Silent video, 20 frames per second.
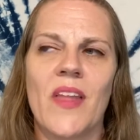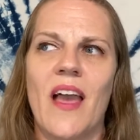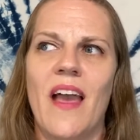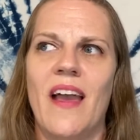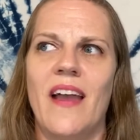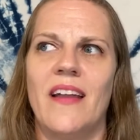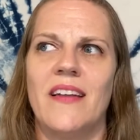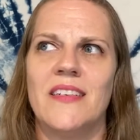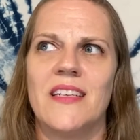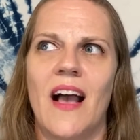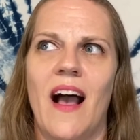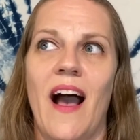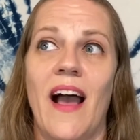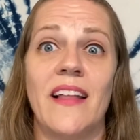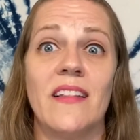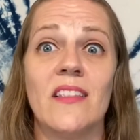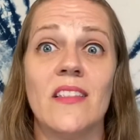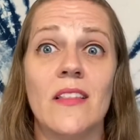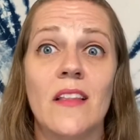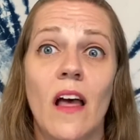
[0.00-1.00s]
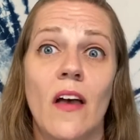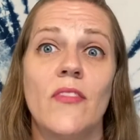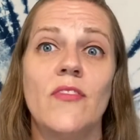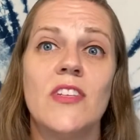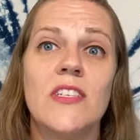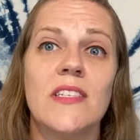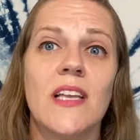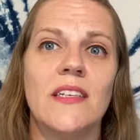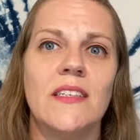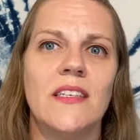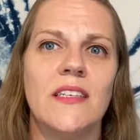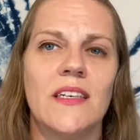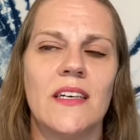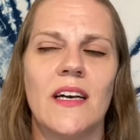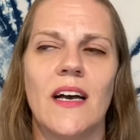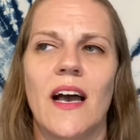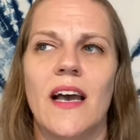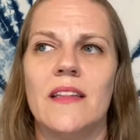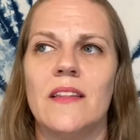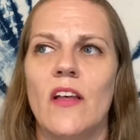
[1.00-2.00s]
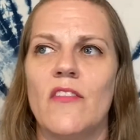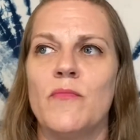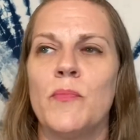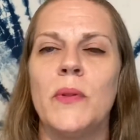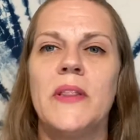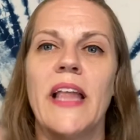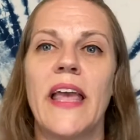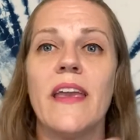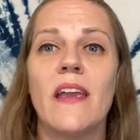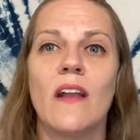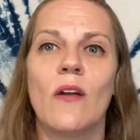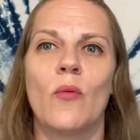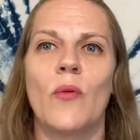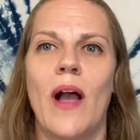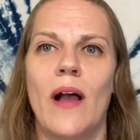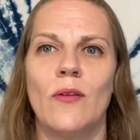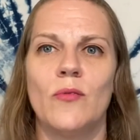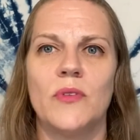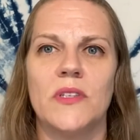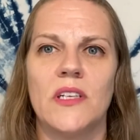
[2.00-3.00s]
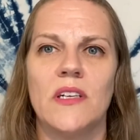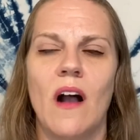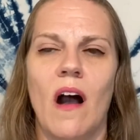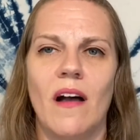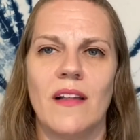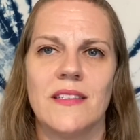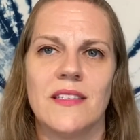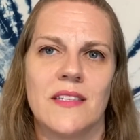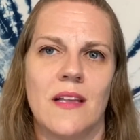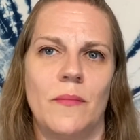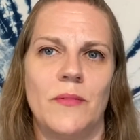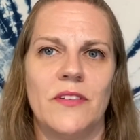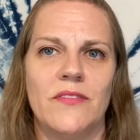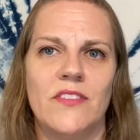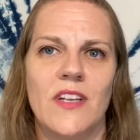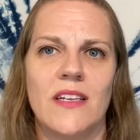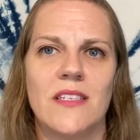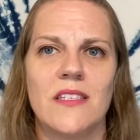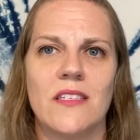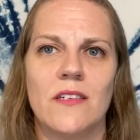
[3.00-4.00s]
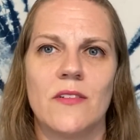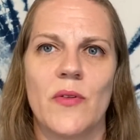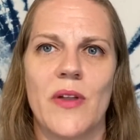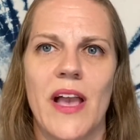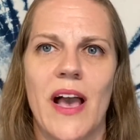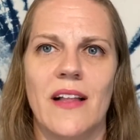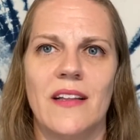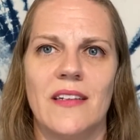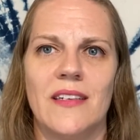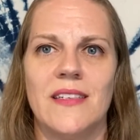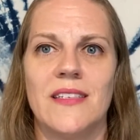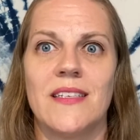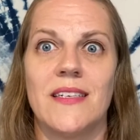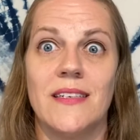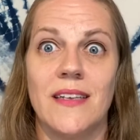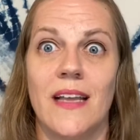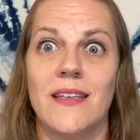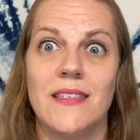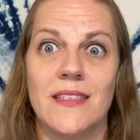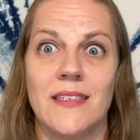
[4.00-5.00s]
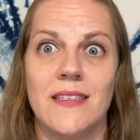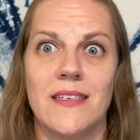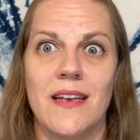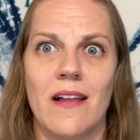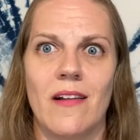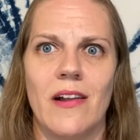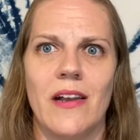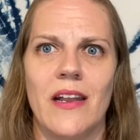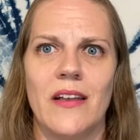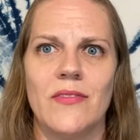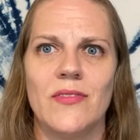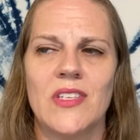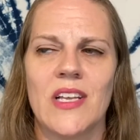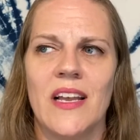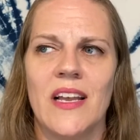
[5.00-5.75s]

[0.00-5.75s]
And I love this idea. I love playing around with the concept of nested realities and nested narratives.